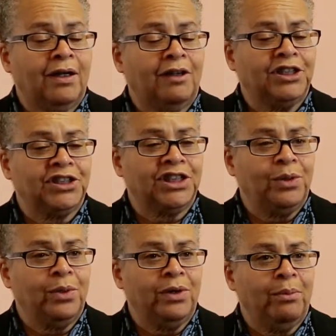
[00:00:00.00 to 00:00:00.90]
just say
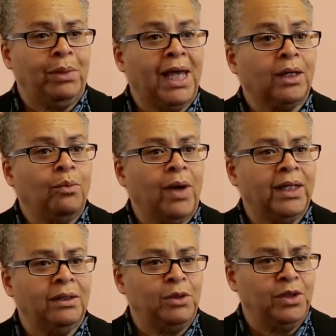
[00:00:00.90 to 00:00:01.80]
we're a black and
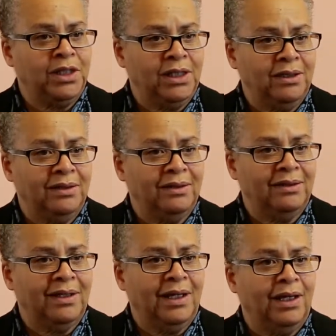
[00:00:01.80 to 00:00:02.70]
white community,
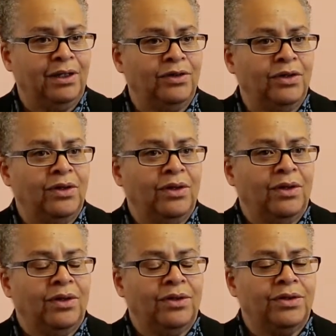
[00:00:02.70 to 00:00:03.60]
and
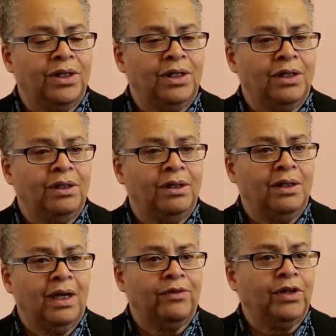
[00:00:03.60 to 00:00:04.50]
the
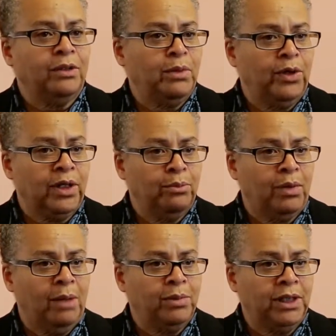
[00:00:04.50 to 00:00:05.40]
African American
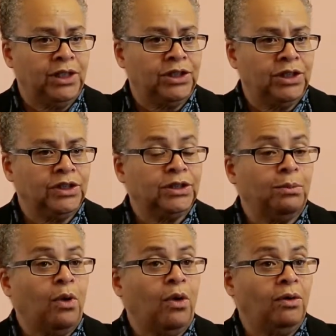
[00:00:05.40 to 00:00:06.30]
population is
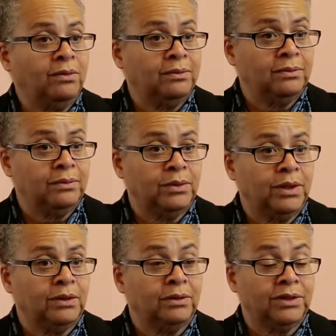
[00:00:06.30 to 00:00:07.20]
small.
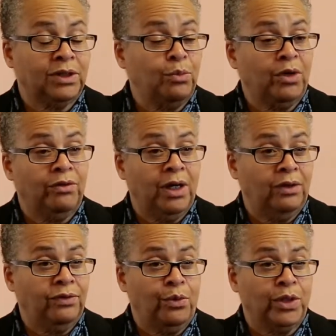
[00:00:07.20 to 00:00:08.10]
We're somewhere
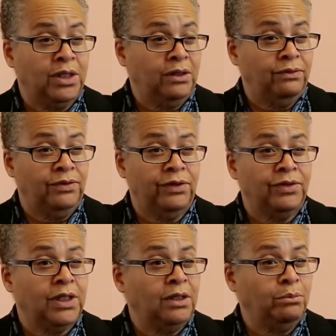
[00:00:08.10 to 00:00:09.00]
around
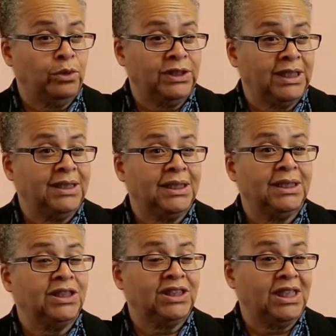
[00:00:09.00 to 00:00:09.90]
15% in
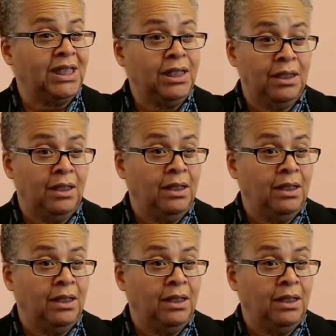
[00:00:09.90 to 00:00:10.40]
the city.